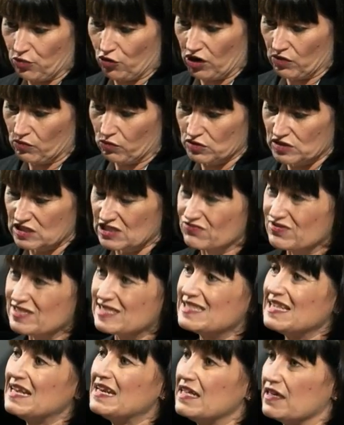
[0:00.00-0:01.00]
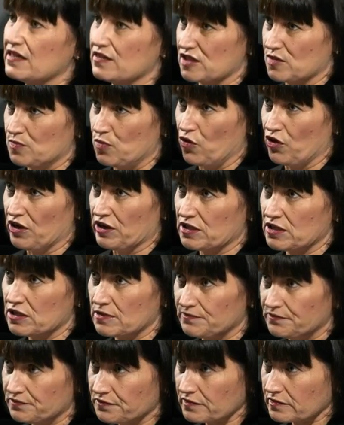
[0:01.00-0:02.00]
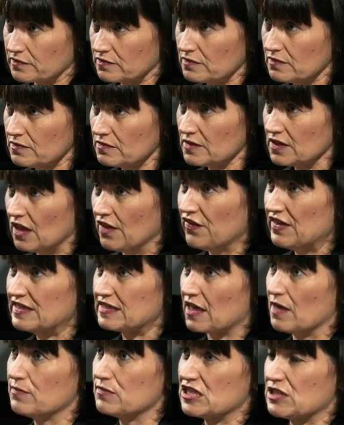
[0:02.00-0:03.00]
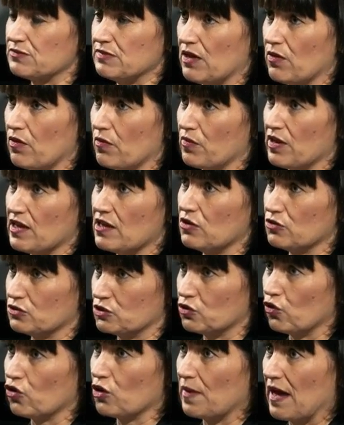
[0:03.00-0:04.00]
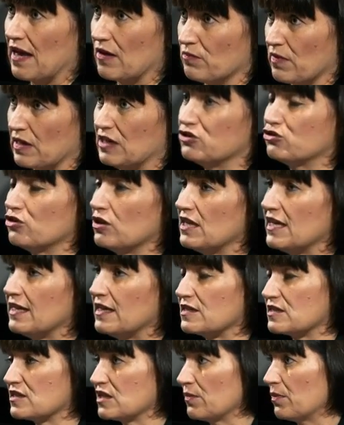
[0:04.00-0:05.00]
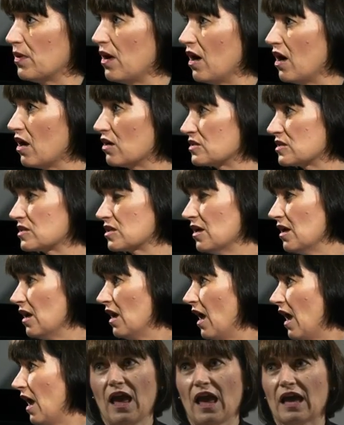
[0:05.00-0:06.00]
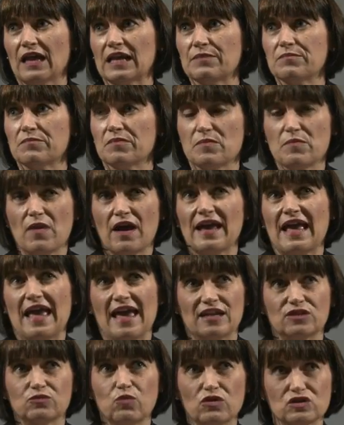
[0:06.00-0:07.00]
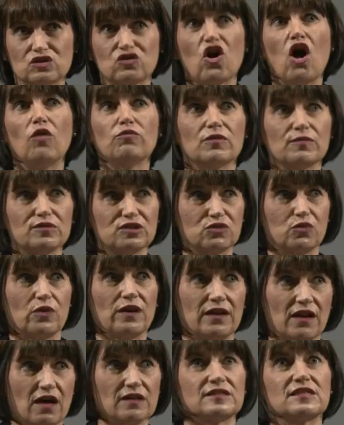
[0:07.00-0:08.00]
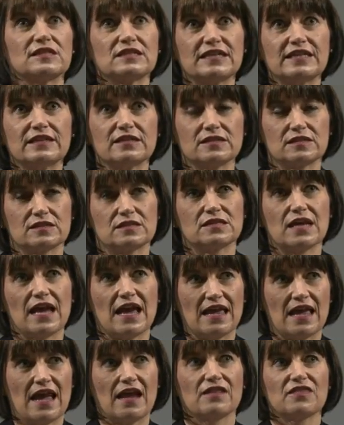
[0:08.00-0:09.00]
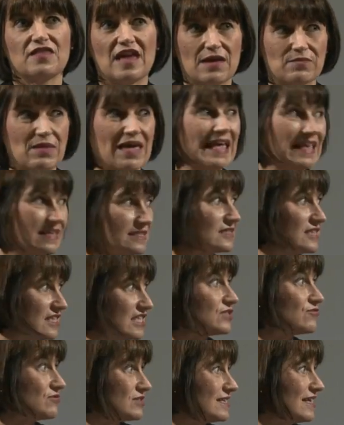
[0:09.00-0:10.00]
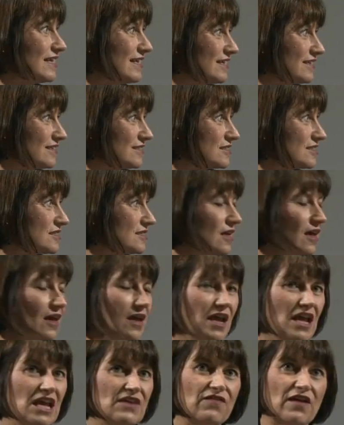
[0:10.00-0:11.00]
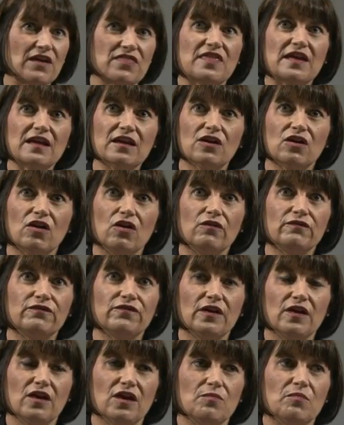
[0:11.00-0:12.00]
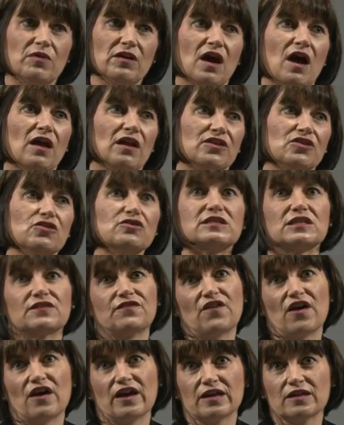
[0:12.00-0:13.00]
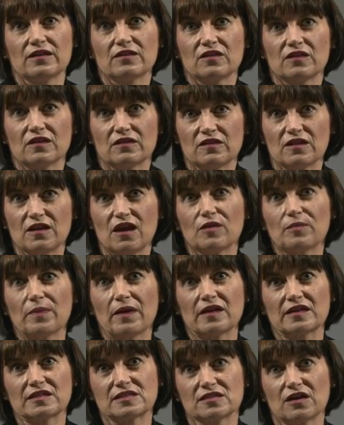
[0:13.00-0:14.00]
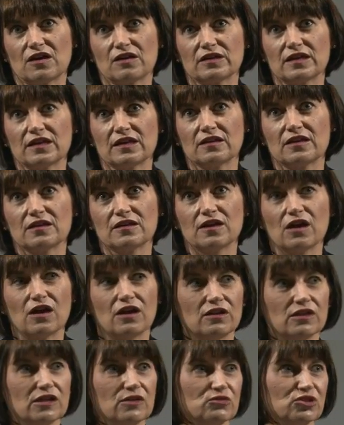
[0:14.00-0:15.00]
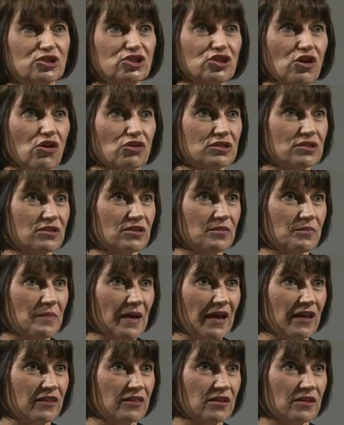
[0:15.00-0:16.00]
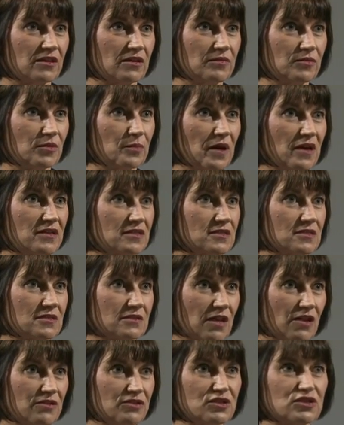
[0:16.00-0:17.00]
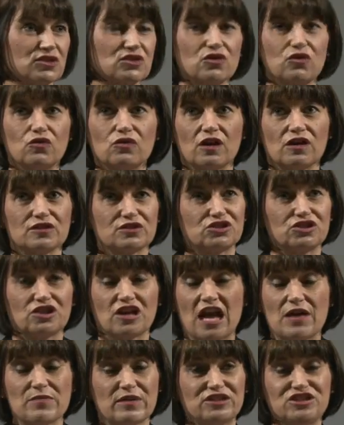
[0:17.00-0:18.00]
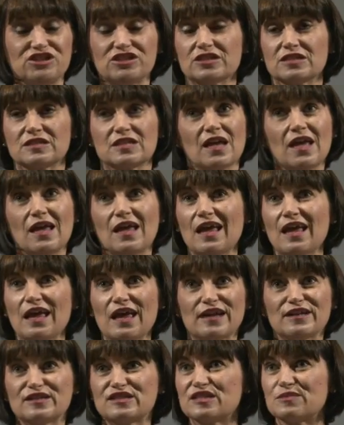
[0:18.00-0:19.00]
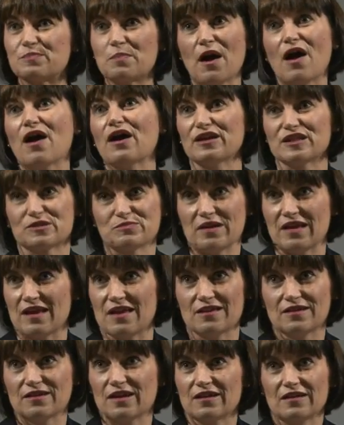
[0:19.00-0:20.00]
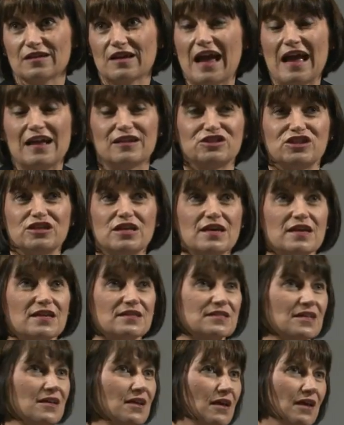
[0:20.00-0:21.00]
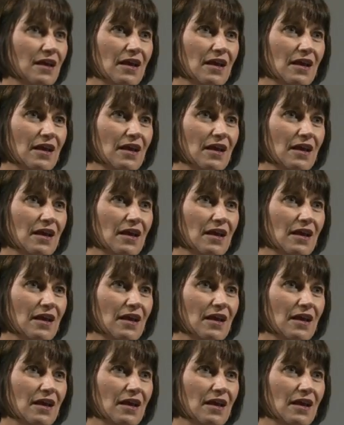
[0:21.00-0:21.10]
point, was the resilience point. And this comes to me when we talk about military leaders in the past. And in my head, what's common between us as leaders today and them is this resilience. If I think of Malala Yousafzai, the young Pakistani girl who was shot at the back of the bus going to school last year, I mean, she just inspires me. She is,